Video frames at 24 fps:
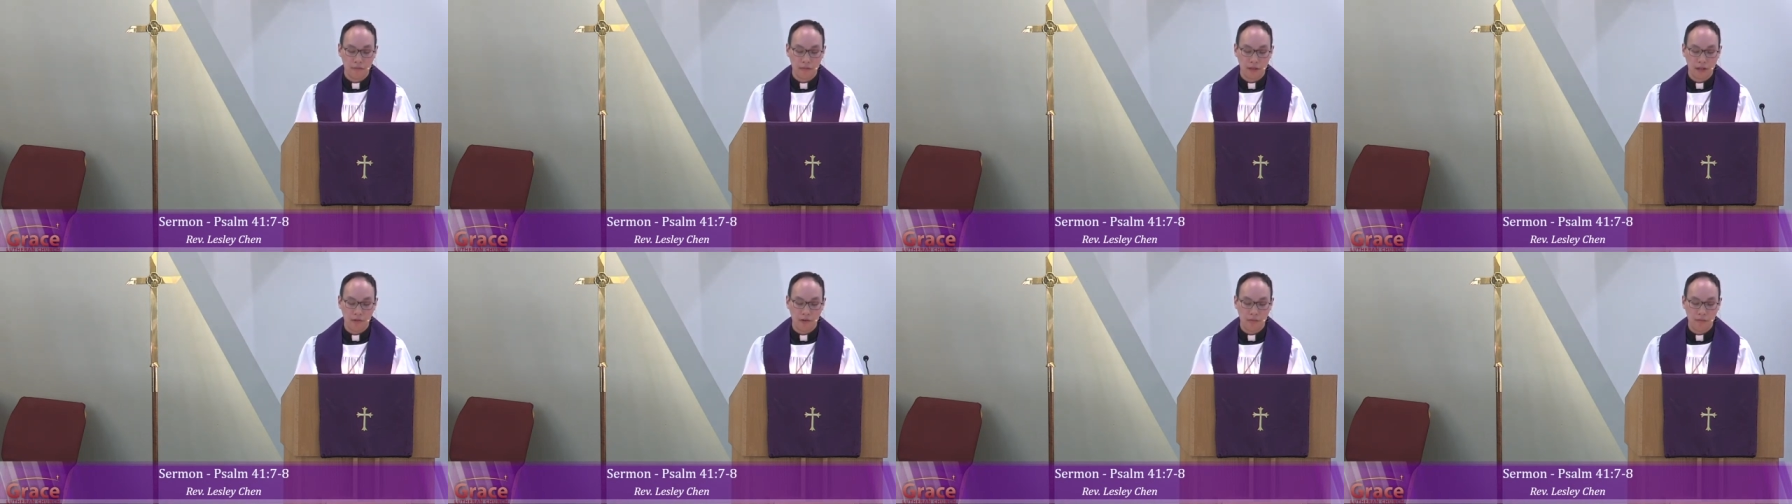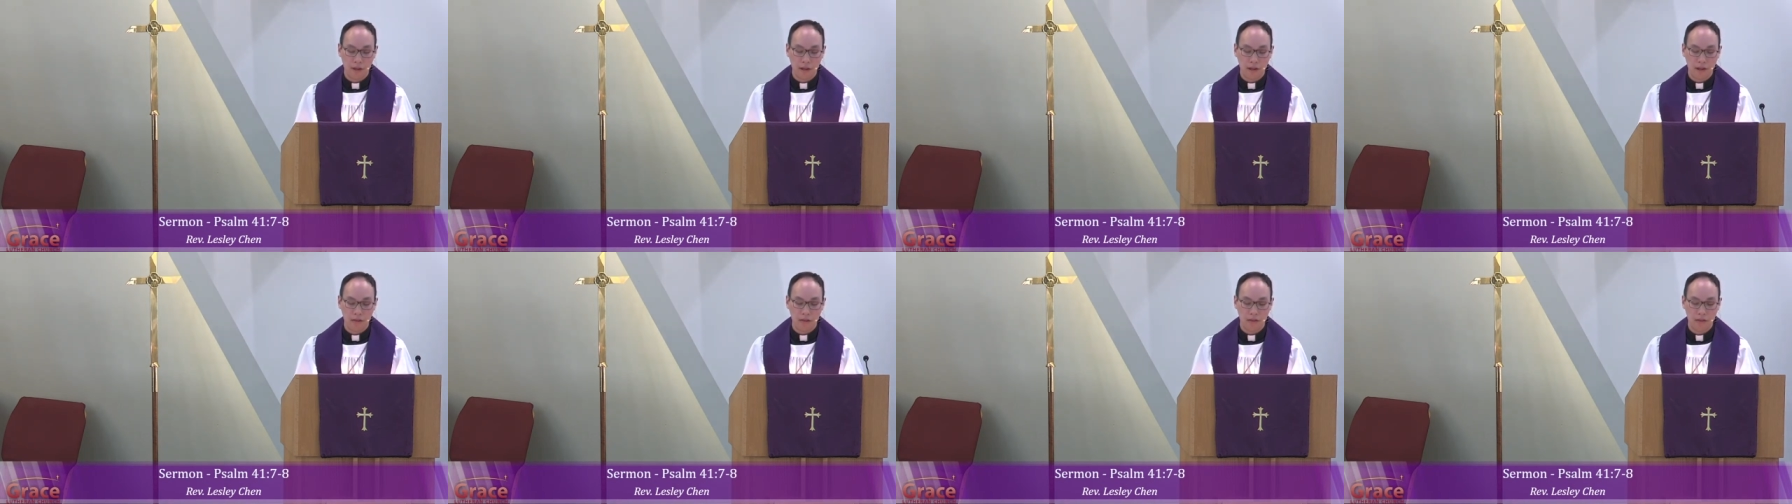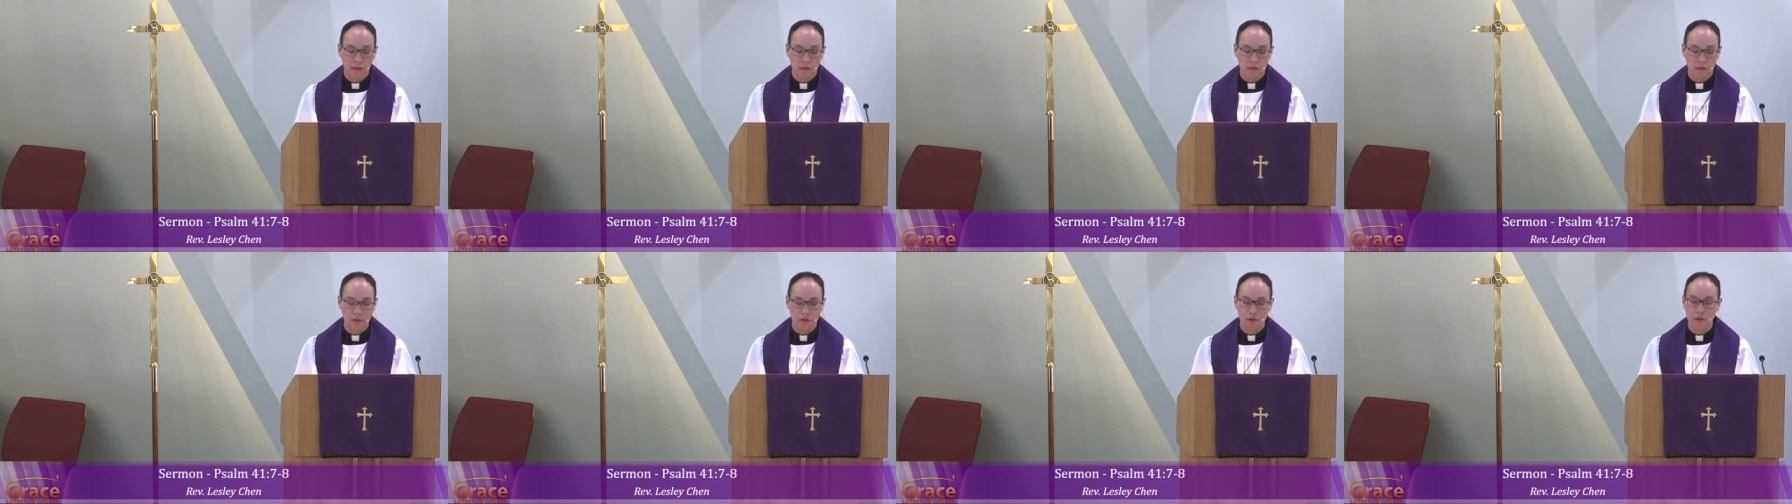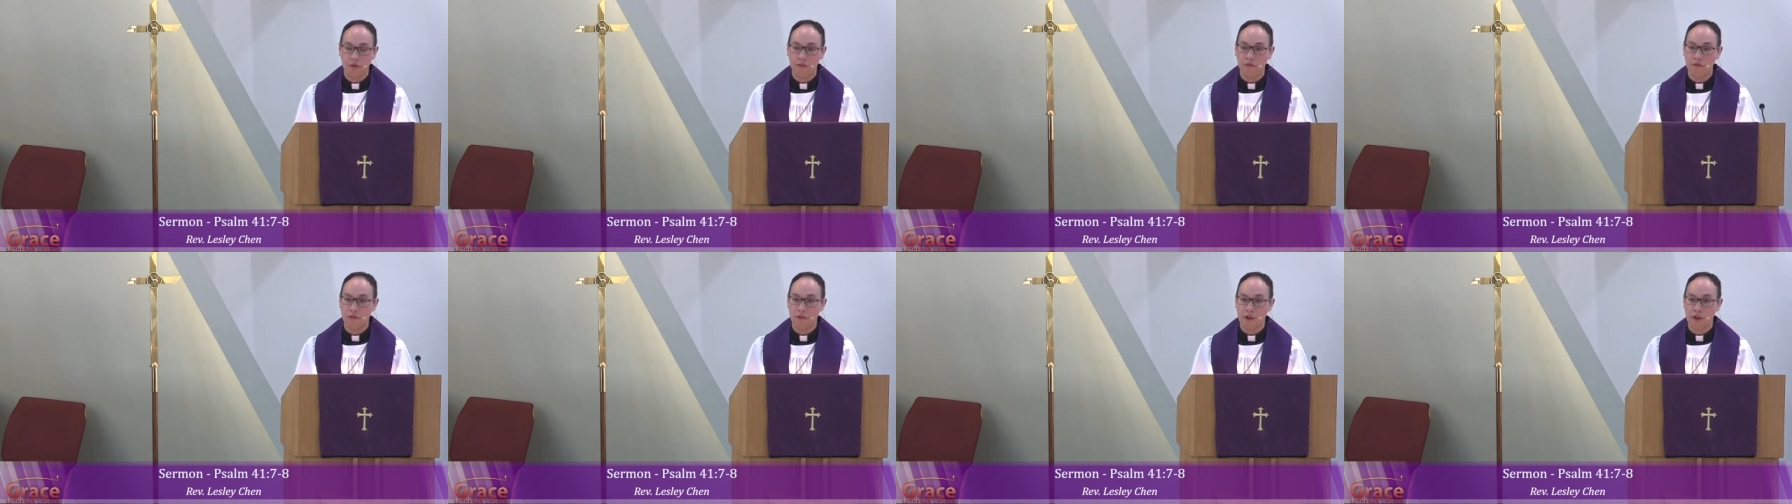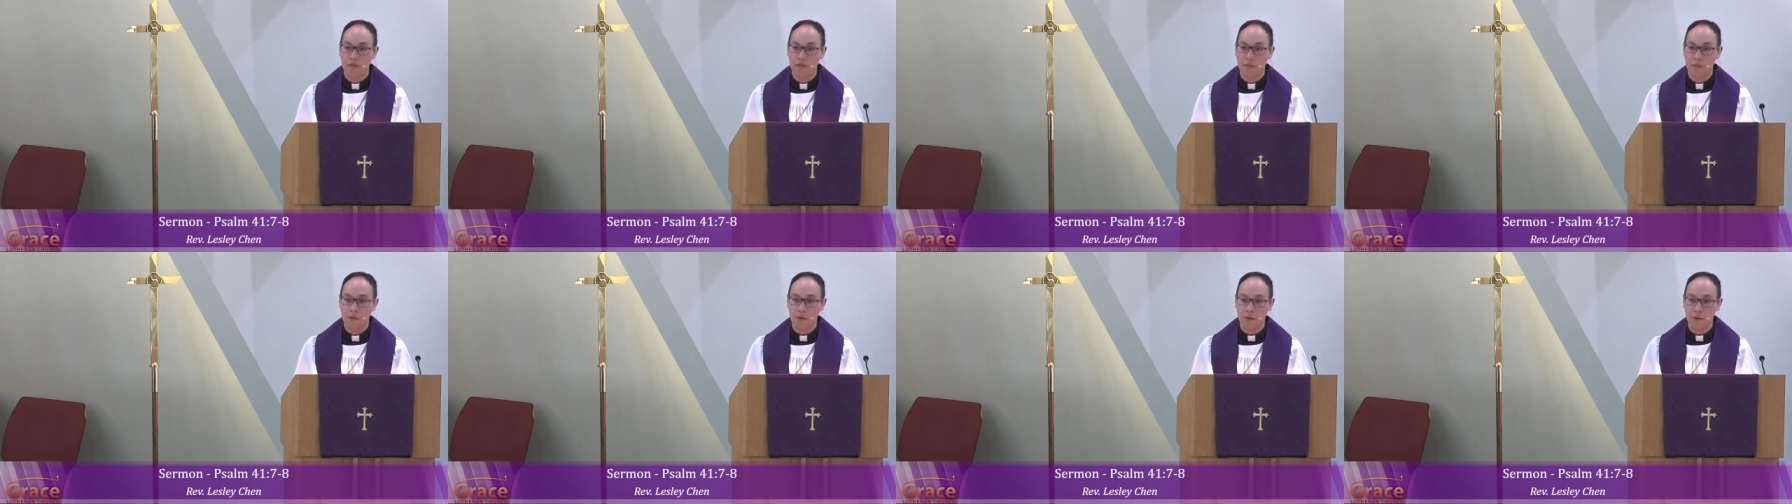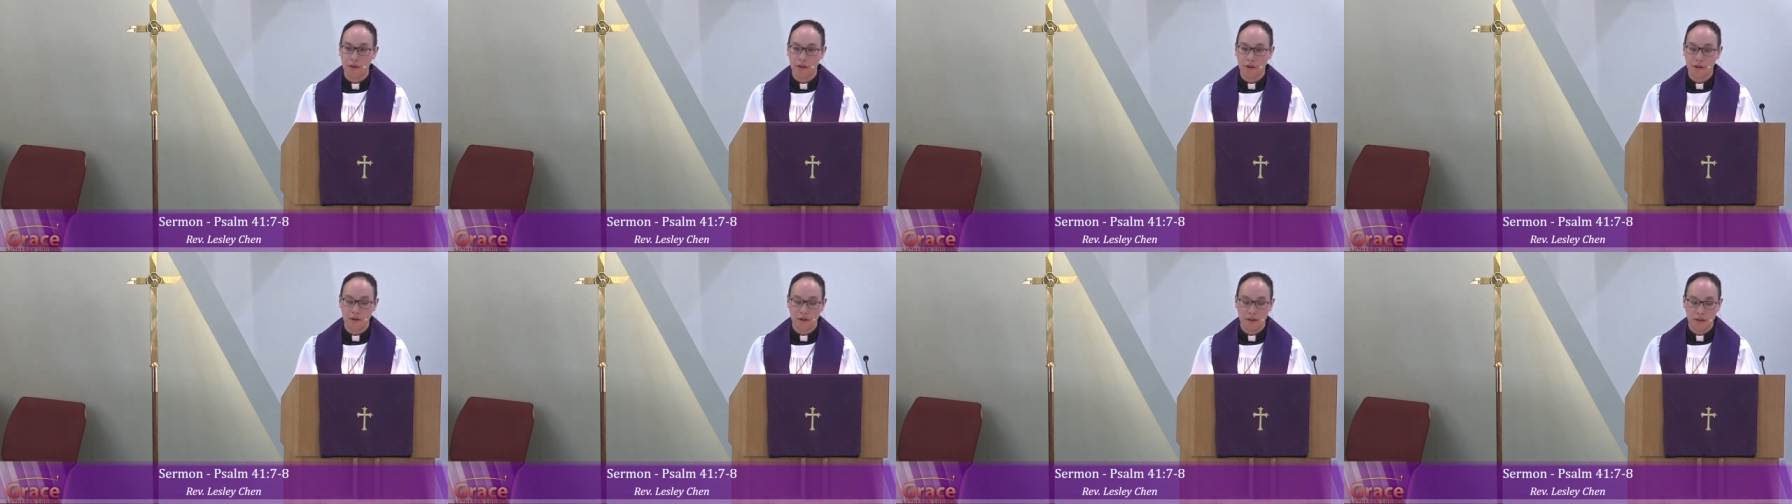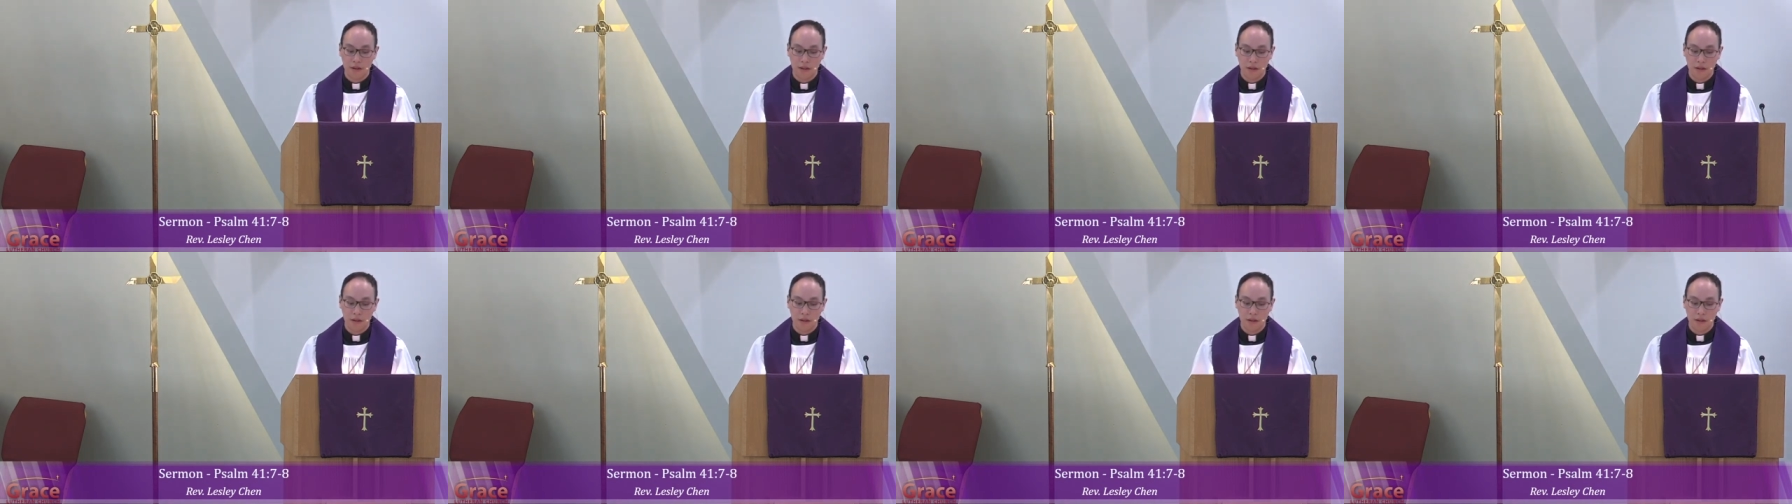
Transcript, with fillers: that remains true forevermore.